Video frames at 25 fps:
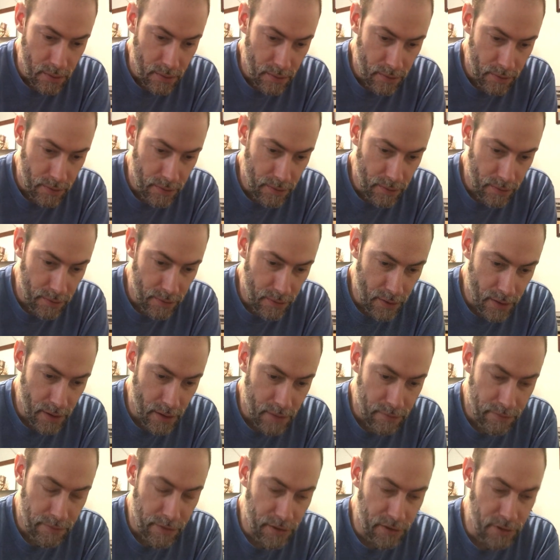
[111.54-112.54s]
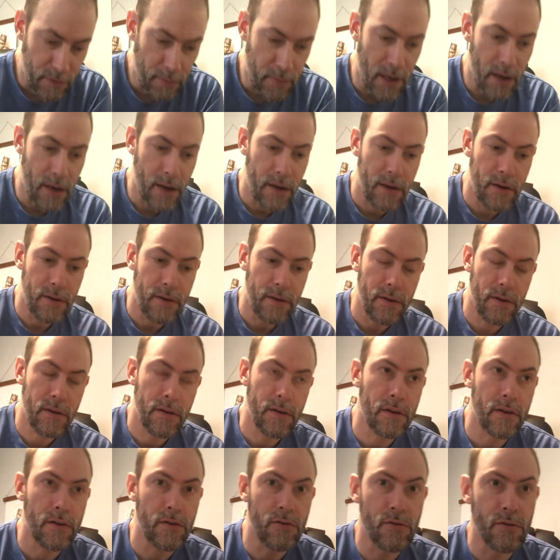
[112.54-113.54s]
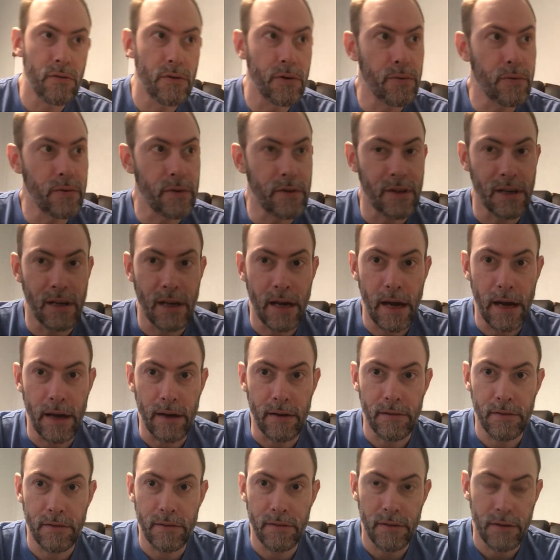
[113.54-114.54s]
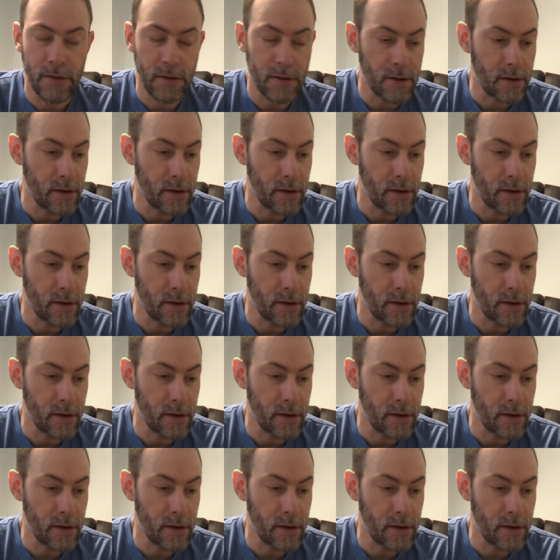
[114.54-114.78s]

This is a French band that toured with the X.